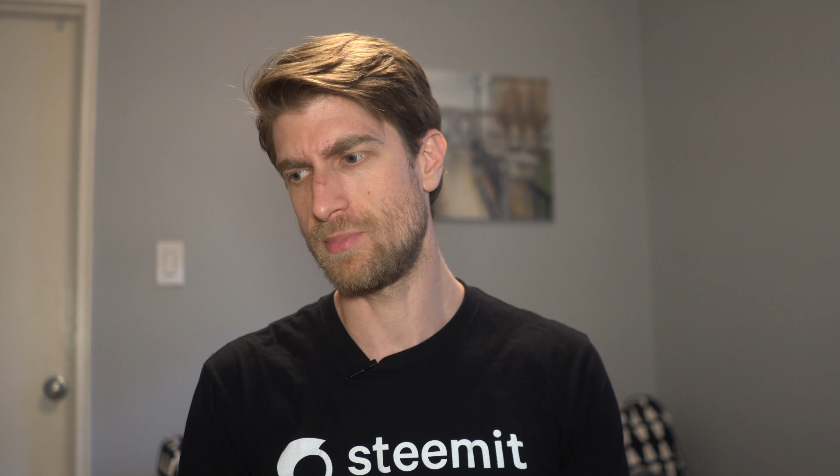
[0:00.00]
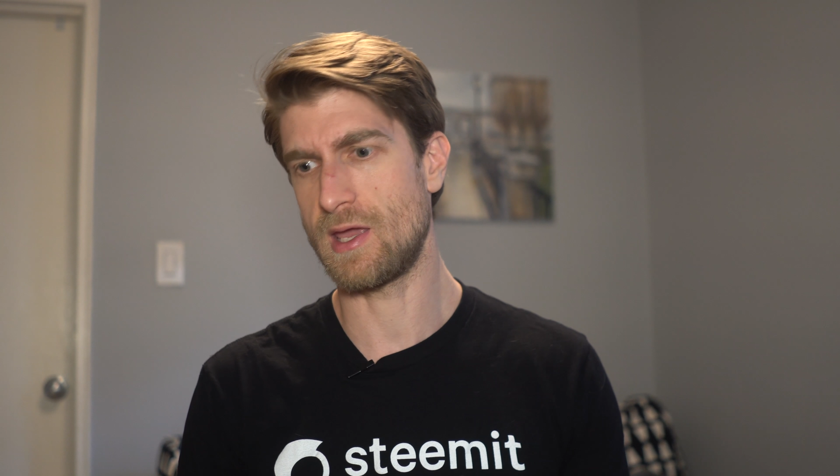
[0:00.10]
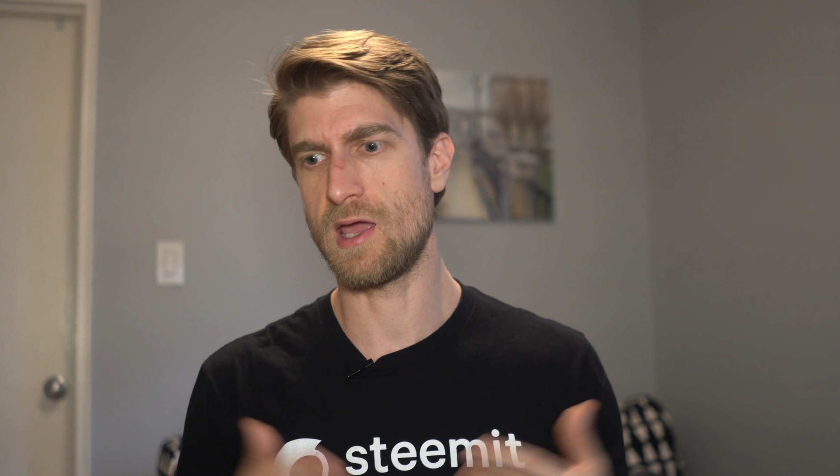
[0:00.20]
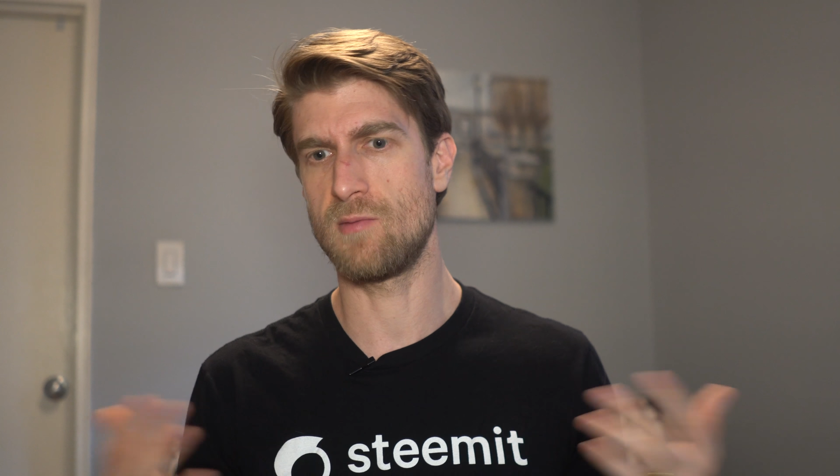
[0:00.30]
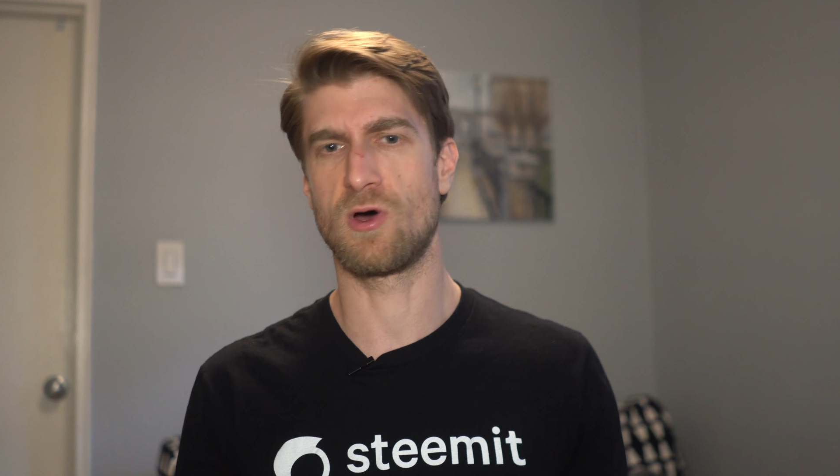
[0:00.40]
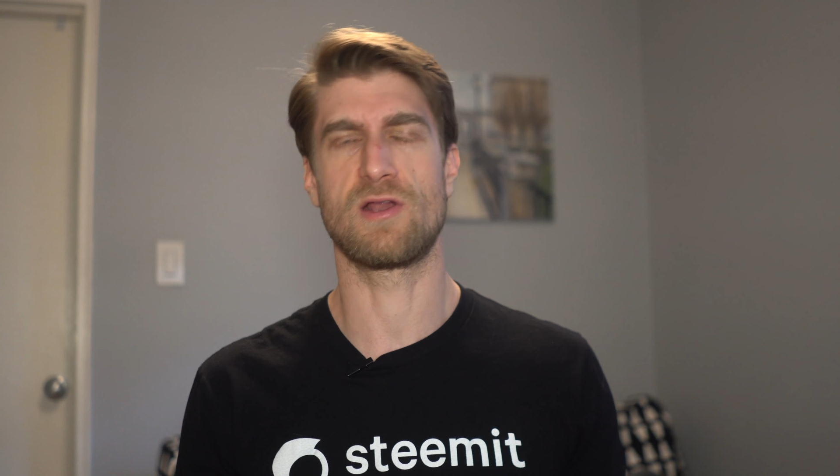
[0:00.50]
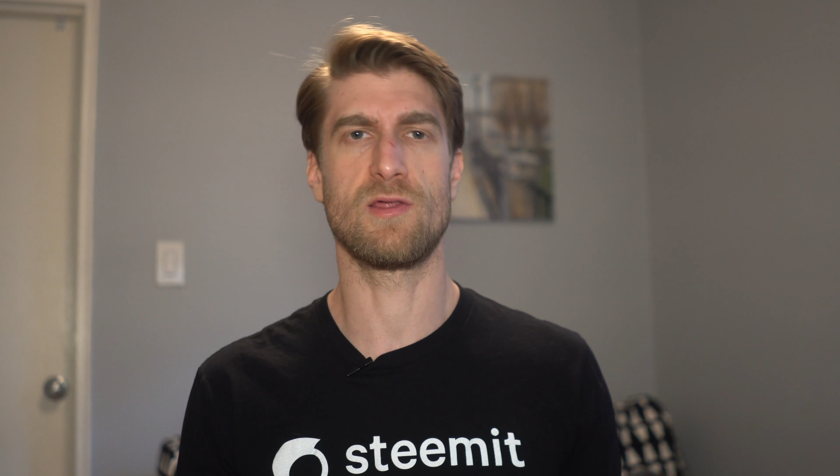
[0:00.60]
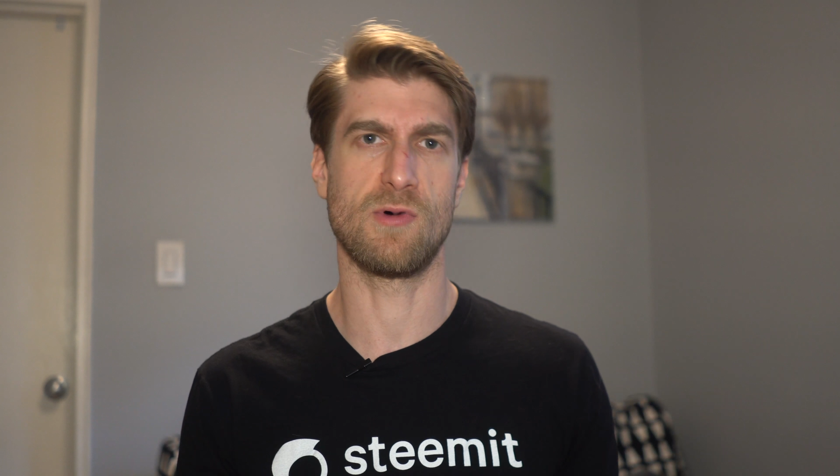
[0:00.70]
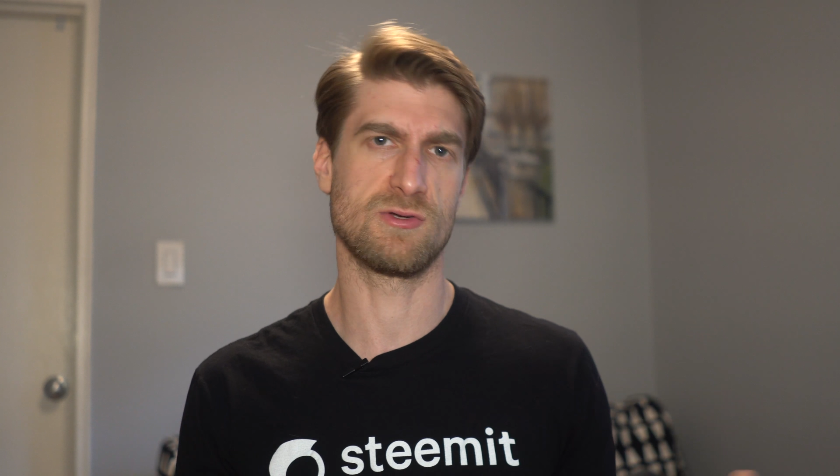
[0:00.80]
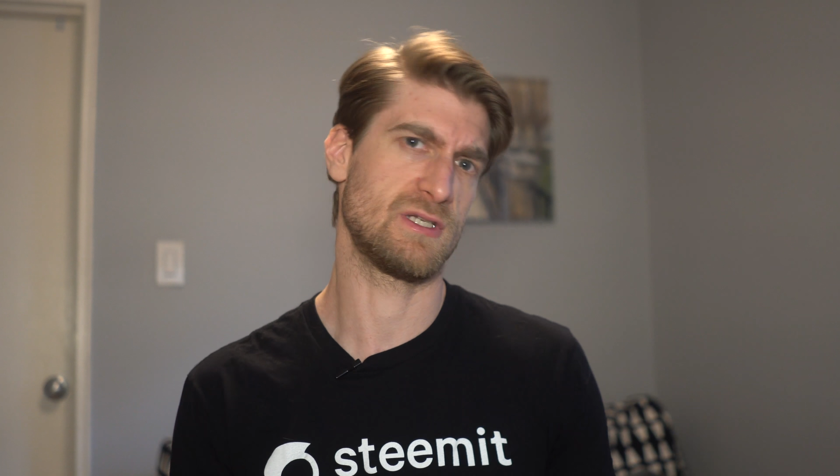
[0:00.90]
became one of
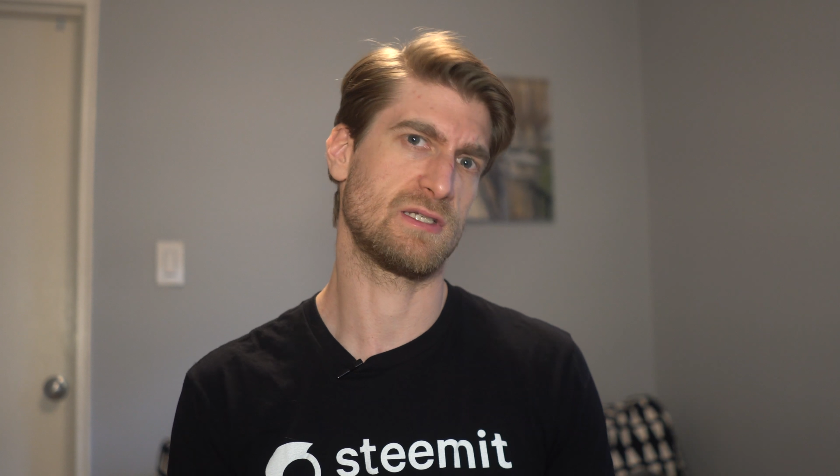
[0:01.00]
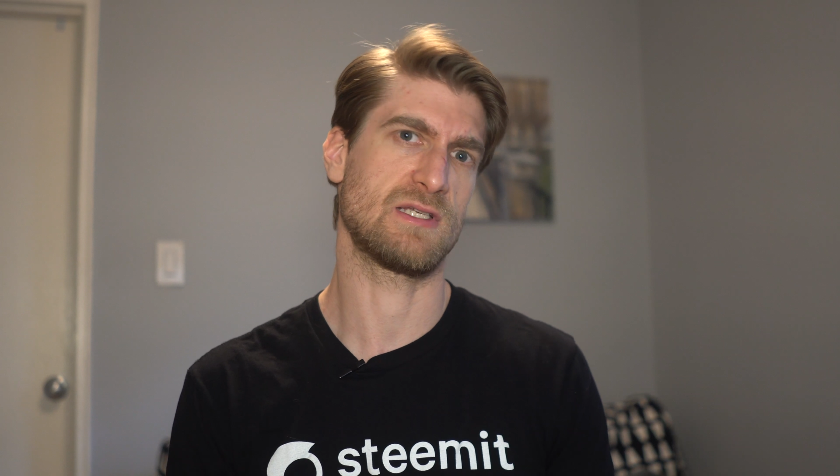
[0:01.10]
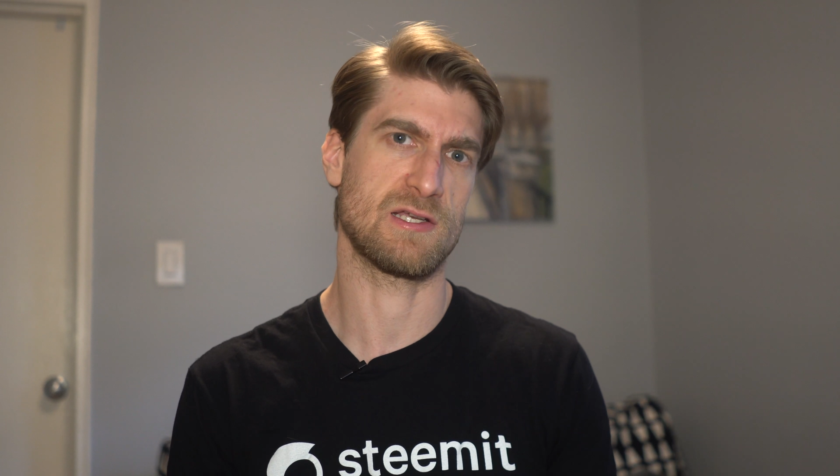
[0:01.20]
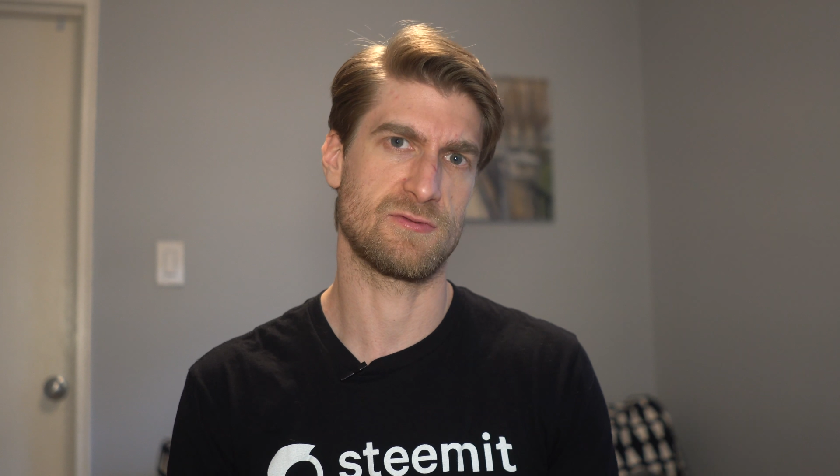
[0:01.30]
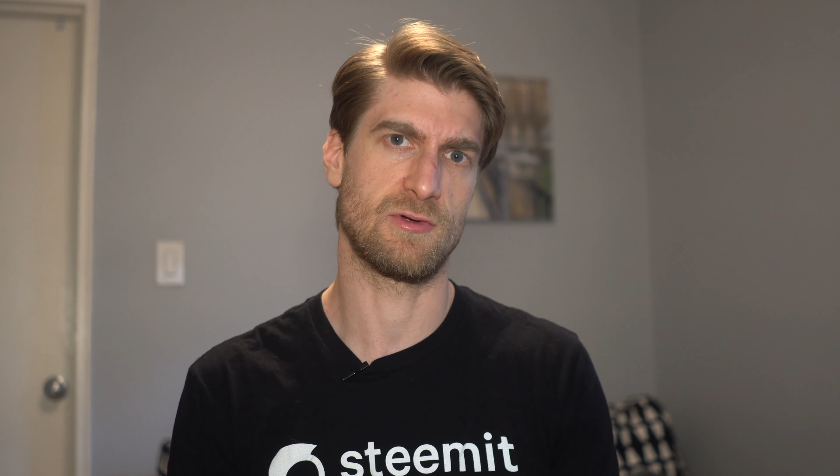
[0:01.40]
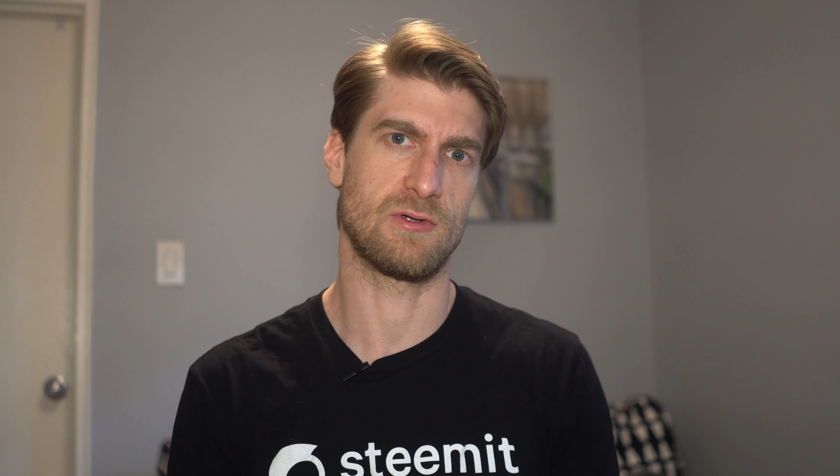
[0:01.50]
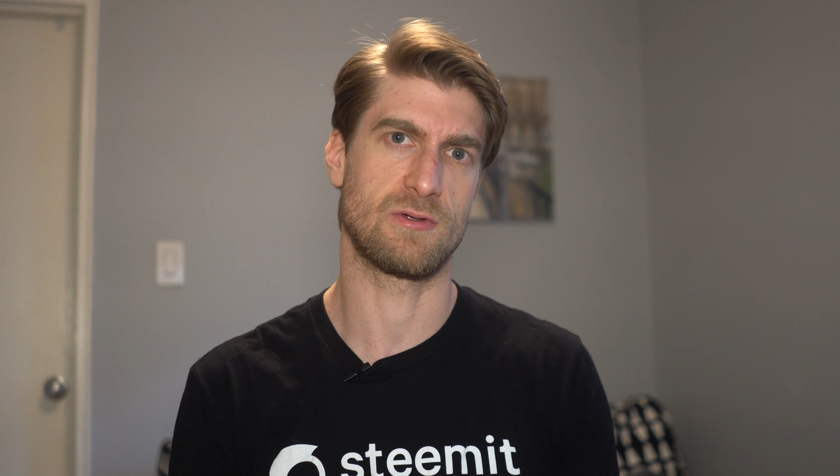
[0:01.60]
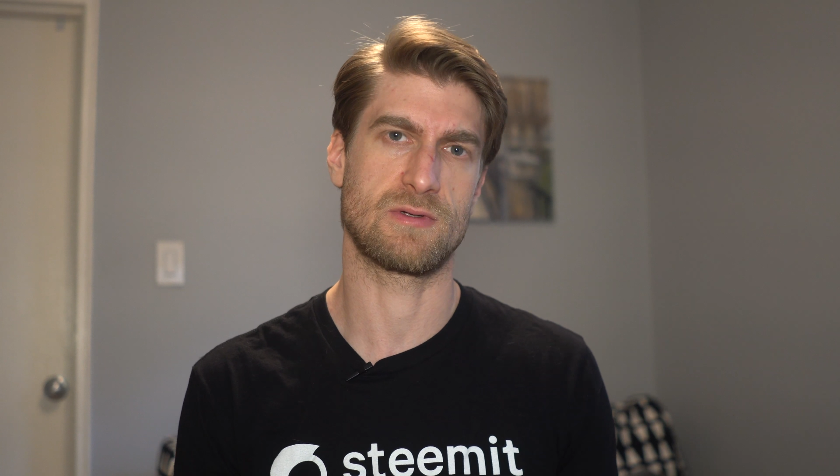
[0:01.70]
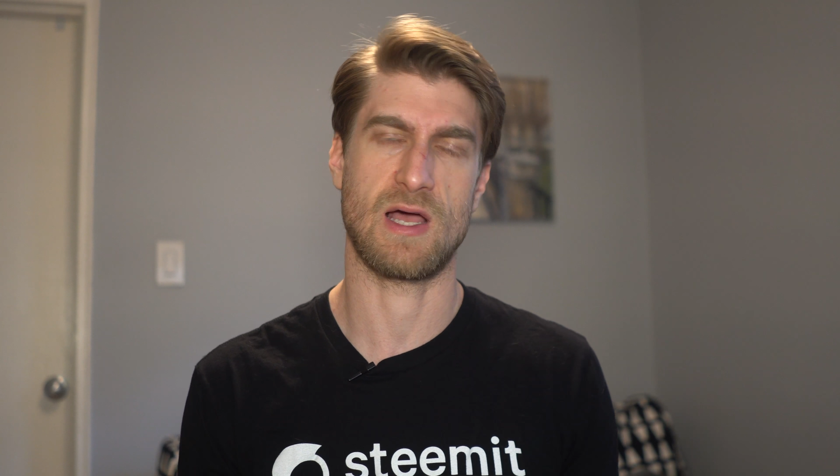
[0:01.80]
the most successful